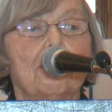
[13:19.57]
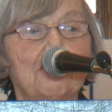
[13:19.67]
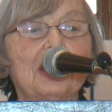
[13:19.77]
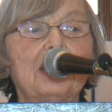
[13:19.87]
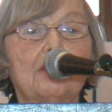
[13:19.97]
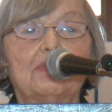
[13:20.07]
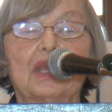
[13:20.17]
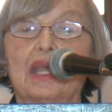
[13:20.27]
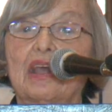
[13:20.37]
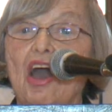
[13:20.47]
made them
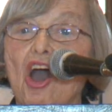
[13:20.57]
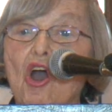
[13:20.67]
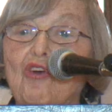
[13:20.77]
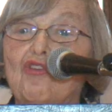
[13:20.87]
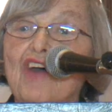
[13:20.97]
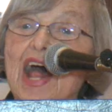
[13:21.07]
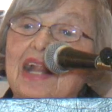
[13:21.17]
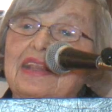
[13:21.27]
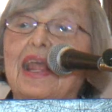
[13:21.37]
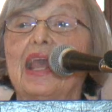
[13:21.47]
think how
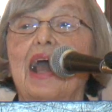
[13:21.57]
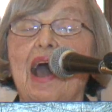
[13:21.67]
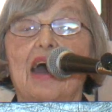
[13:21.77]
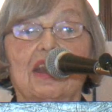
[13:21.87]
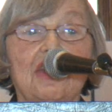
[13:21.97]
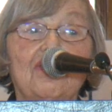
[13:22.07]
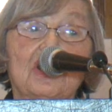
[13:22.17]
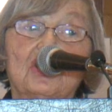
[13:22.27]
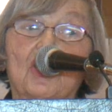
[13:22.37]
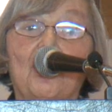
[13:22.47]
well they are,
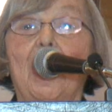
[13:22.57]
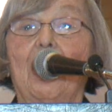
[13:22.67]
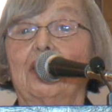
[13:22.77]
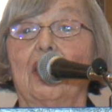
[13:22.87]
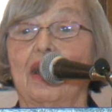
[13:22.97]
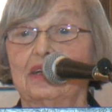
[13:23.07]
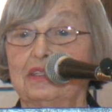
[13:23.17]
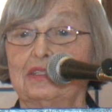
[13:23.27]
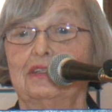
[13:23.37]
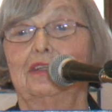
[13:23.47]
even though are
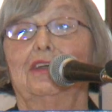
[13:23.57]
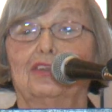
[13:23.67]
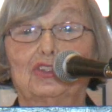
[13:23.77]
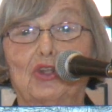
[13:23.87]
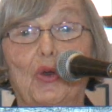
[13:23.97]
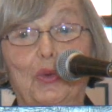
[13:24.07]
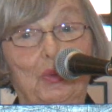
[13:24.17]
not so,